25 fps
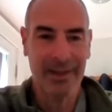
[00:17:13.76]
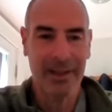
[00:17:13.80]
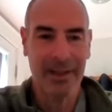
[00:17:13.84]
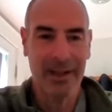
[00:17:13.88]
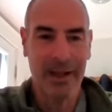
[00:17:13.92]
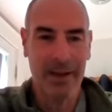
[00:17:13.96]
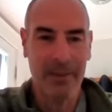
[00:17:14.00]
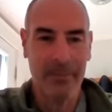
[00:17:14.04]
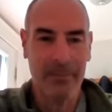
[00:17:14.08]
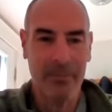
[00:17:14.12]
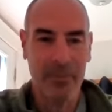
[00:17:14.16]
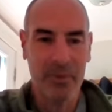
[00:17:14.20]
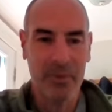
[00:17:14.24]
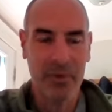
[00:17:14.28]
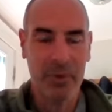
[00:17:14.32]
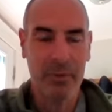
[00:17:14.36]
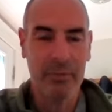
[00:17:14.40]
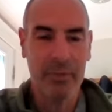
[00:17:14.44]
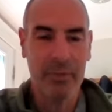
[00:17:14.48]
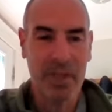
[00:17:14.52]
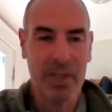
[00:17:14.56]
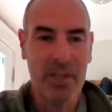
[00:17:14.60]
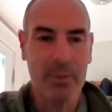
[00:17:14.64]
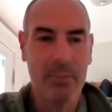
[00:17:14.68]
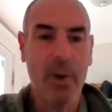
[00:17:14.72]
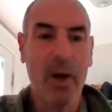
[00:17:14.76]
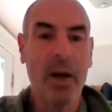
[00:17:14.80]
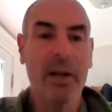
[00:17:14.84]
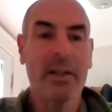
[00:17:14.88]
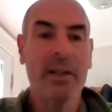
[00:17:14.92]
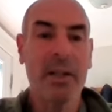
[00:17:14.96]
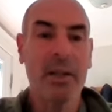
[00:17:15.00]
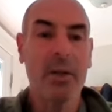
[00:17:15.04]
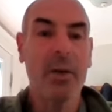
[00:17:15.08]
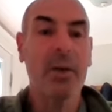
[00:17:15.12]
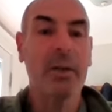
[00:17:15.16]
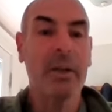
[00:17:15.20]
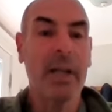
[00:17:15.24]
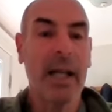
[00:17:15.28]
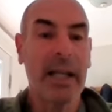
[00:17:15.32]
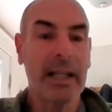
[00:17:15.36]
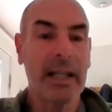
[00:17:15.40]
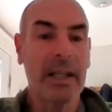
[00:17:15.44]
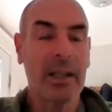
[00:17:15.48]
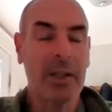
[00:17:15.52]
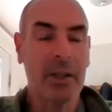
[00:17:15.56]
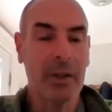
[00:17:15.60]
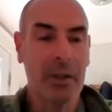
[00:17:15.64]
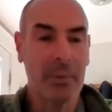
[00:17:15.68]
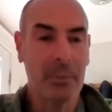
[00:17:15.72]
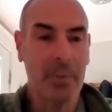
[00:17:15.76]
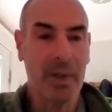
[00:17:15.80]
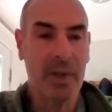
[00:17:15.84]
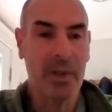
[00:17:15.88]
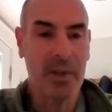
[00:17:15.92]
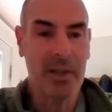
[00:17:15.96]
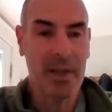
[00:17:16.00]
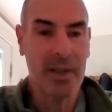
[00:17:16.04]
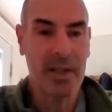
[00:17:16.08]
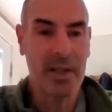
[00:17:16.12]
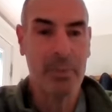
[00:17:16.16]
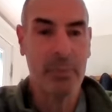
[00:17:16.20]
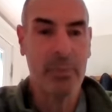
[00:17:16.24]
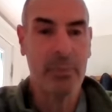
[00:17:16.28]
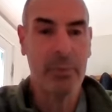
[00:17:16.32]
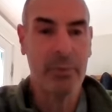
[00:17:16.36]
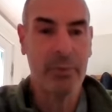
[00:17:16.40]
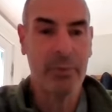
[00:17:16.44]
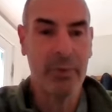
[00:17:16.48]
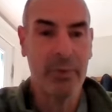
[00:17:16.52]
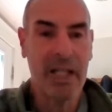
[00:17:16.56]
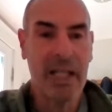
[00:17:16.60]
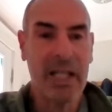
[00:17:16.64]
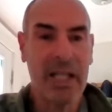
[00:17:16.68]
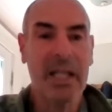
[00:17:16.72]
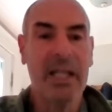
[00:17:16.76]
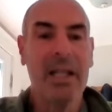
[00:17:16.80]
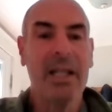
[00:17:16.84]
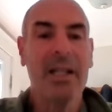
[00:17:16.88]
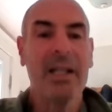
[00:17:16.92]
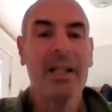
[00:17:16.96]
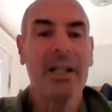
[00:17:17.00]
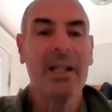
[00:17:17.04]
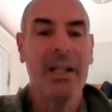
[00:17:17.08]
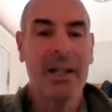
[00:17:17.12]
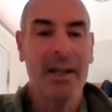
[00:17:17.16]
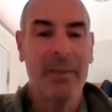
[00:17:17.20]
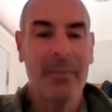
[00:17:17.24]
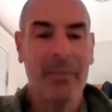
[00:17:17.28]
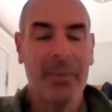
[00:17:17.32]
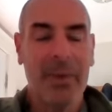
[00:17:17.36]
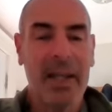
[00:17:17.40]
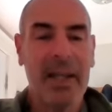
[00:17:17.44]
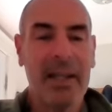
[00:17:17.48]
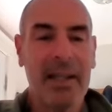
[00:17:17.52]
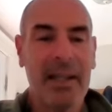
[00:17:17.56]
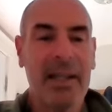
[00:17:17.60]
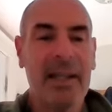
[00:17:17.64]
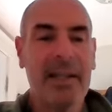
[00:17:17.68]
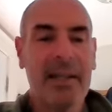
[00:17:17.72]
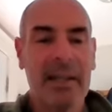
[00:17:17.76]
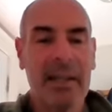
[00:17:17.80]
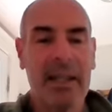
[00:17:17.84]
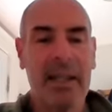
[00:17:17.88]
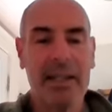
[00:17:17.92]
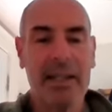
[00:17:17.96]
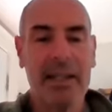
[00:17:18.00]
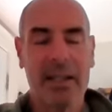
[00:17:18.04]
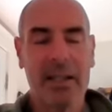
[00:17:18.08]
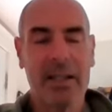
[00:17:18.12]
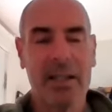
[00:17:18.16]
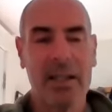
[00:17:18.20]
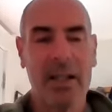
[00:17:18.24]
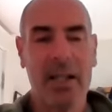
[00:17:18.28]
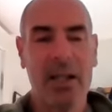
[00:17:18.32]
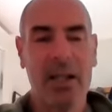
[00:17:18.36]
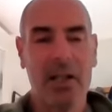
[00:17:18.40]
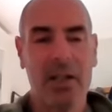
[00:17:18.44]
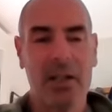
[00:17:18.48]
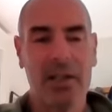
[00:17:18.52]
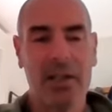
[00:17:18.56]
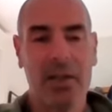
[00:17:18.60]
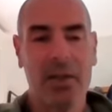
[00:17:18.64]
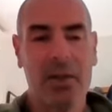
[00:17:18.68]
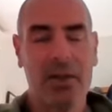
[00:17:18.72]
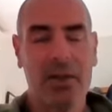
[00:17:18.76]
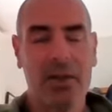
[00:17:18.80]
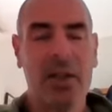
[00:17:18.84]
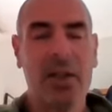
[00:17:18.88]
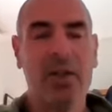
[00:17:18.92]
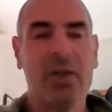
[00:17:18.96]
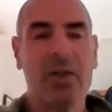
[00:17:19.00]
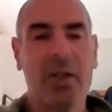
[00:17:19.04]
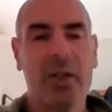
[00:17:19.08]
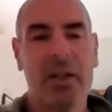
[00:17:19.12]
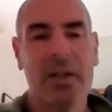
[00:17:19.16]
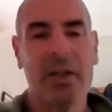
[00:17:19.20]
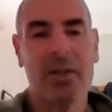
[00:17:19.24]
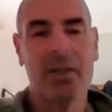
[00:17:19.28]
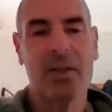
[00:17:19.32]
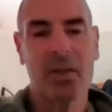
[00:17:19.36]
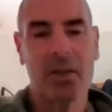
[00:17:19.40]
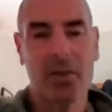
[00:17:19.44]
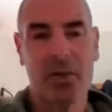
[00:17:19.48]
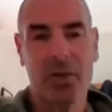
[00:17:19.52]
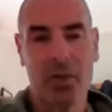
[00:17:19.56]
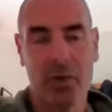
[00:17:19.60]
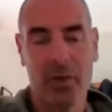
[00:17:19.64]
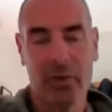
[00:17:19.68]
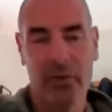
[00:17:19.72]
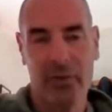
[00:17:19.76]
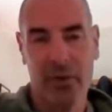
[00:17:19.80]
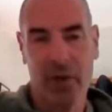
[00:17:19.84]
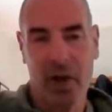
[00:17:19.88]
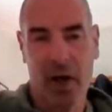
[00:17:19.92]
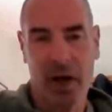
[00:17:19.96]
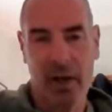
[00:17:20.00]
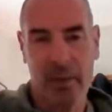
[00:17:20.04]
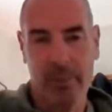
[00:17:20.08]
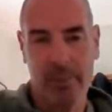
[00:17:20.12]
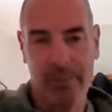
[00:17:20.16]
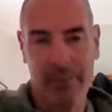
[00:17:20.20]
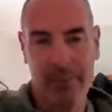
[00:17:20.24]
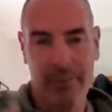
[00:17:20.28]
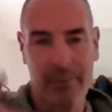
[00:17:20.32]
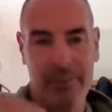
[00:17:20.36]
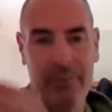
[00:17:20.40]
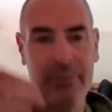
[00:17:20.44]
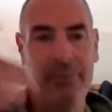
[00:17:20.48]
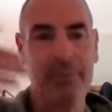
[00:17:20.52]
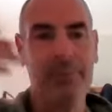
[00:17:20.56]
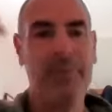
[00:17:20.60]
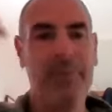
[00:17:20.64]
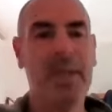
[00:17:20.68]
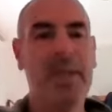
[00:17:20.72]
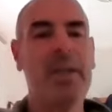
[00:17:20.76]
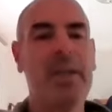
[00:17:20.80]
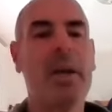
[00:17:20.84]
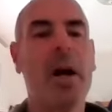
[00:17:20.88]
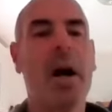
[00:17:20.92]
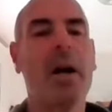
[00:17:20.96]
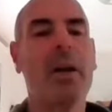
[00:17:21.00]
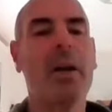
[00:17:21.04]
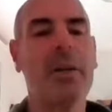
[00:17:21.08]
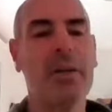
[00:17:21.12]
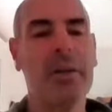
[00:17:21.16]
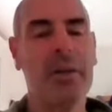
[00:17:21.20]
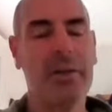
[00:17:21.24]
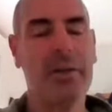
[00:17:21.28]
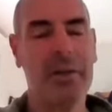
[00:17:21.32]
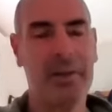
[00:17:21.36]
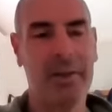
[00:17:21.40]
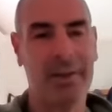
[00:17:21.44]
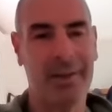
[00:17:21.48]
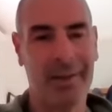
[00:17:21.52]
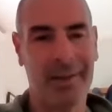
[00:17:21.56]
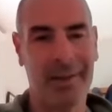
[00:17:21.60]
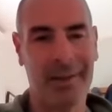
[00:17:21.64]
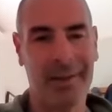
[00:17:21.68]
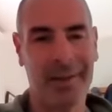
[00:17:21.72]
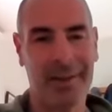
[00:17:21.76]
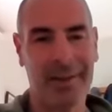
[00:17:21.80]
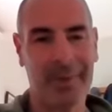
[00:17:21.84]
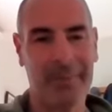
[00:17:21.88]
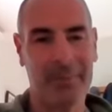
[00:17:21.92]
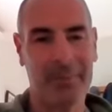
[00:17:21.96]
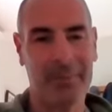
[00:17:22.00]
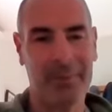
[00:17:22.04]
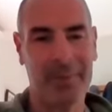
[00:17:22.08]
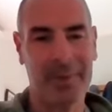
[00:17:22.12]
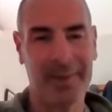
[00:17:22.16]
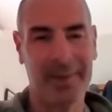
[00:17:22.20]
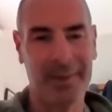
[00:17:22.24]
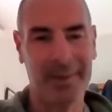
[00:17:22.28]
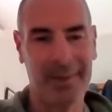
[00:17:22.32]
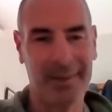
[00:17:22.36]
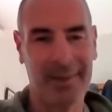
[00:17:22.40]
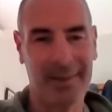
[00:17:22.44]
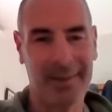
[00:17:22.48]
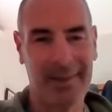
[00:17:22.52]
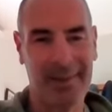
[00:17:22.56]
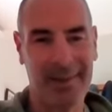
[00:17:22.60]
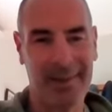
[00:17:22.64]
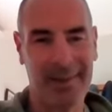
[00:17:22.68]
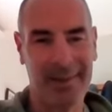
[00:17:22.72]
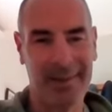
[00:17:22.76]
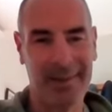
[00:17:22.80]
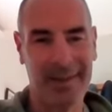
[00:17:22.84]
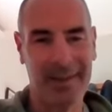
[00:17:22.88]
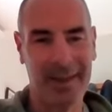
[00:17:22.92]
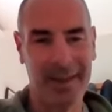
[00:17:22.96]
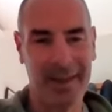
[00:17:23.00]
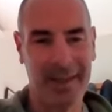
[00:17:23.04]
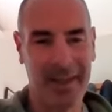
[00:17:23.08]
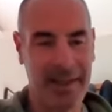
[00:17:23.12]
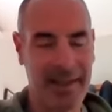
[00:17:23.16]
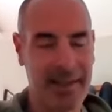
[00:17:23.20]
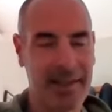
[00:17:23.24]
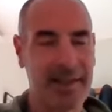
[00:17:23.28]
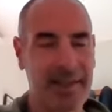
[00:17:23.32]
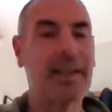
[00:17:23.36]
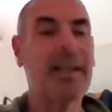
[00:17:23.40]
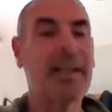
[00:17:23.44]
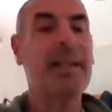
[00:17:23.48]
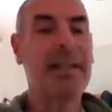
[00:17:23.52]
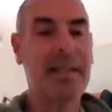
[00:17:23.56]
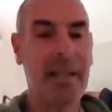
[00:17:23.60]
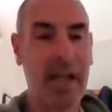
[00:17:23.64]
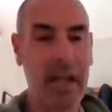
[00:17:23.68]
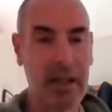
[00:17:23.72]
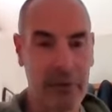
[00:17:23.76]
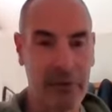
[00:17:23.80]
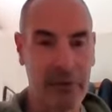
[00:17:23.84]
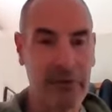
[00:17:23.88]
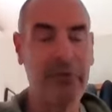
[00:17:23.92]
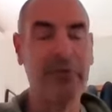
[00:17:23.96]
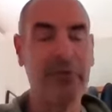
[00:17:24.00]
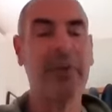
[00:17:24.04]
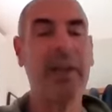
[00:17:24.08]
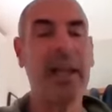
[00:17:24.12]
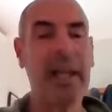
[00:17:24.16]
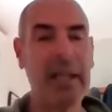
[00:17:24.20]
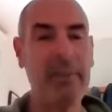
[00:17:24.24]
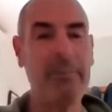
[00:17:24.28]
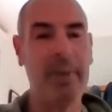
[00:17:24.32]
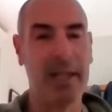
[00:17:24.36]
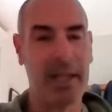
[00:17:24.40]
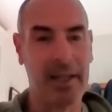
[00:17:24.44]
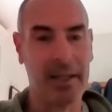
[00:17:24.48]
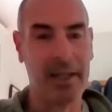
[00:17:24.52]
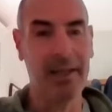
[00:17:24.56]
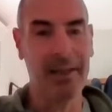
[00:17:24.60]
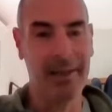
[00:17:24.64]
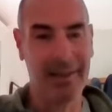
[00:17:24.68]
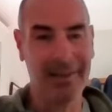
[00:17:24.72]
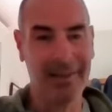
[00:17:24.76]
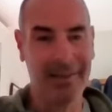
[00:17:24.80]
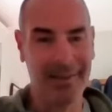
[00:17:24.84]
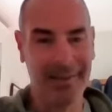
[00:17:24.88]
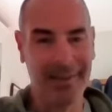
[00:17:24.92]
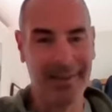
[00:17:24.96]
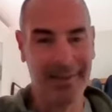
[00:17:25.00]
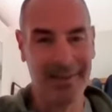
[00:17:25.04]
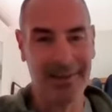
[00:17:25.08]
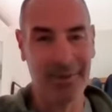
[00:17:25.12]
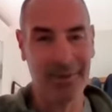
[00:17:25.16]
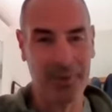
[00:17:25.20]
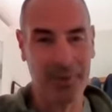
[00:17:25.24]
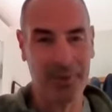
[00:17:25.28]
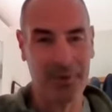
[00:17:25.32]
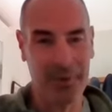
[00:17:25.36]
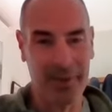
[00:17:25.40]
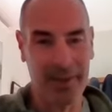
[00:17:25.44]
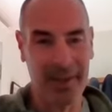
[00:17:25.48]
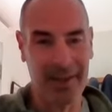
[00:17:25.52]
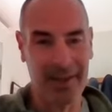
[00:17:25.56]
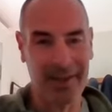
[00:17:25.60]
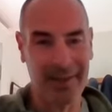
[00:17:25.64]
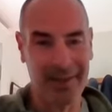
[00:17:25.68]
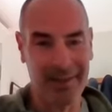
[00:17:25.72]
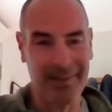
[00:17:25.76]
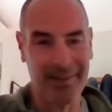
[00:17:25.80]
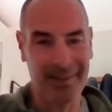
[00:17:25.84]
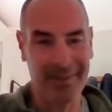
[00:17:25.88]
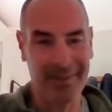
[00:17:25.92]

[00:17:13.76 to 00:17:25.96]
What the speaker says: to respond in all likelihood, because it's a pretty, it's a condition that's sort of gone beyond, it's kind of flaming sort of thing,